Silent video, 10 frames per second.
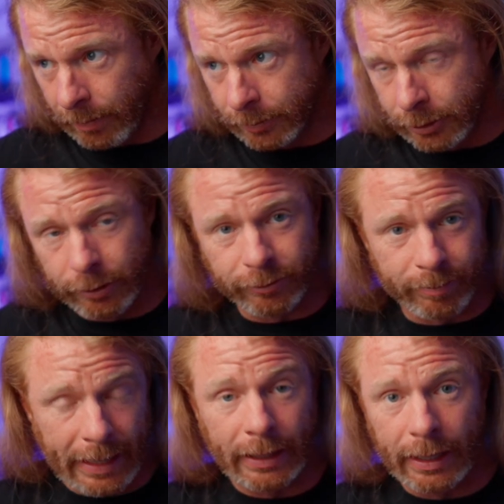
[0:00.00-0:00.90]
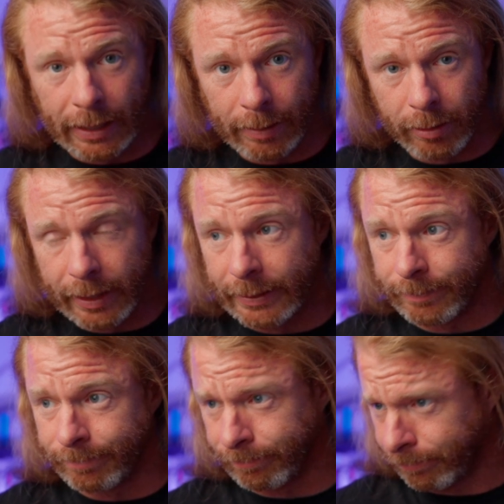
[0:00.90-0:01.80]
shows men can get
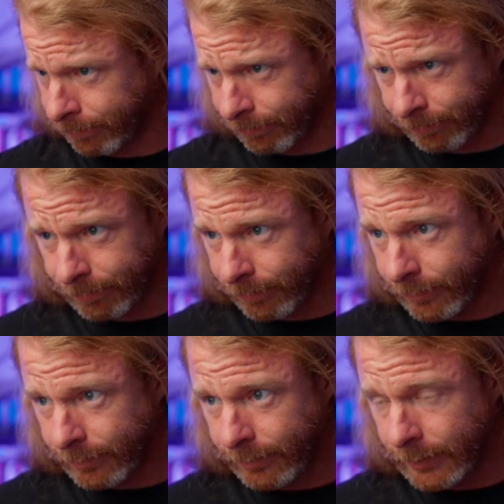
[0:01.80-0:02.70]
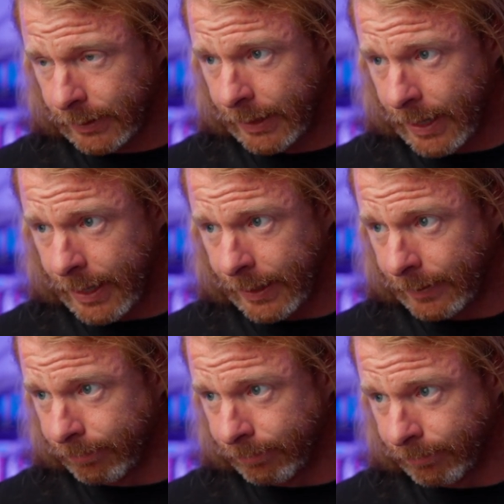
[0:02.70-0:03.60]
pregnant.
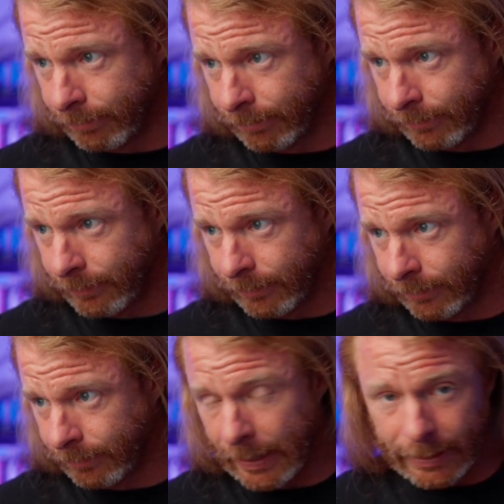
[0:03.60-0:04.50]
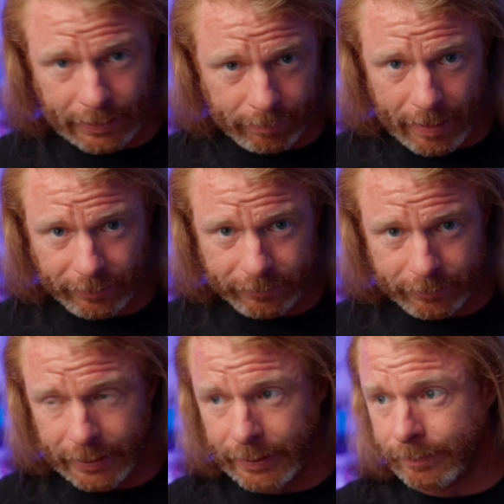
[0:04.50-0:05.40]
Men can
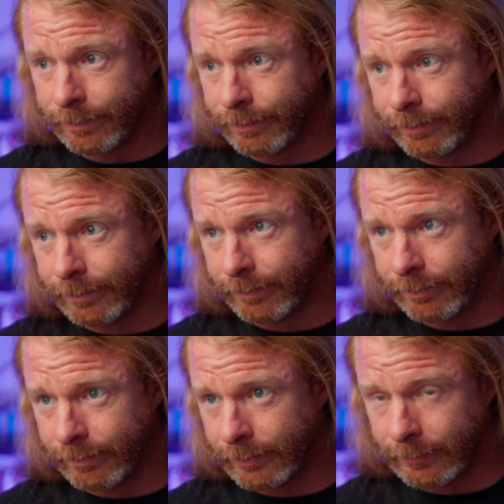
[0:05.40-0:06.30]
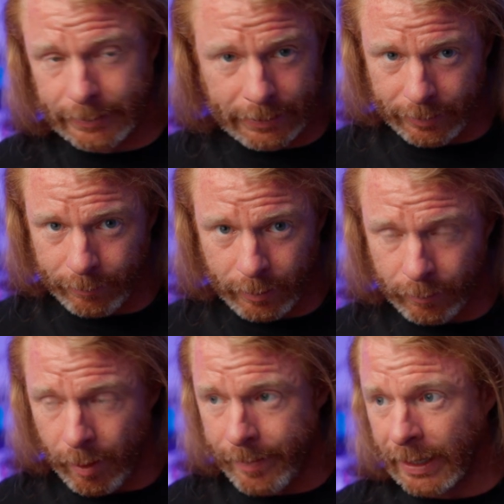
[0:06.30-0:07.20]
menstruate. We know what
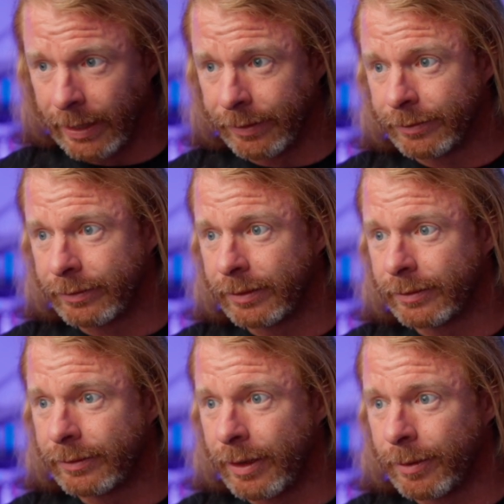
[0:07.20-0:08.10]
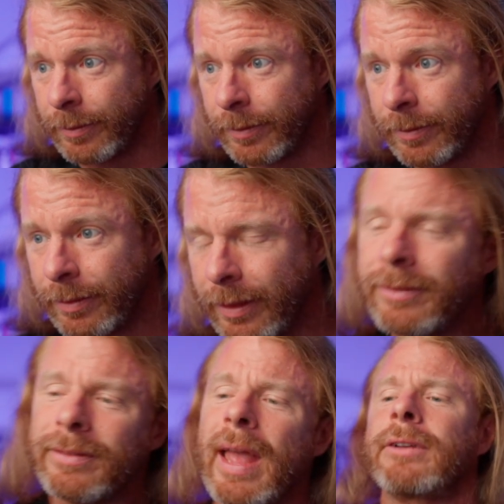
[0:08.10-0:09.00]
a woman is. So
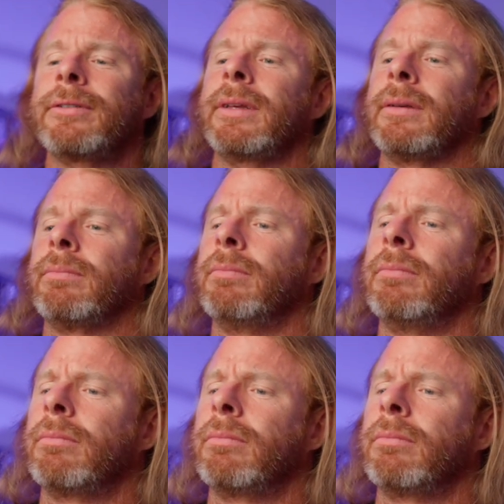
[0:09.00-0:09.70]
this is actually,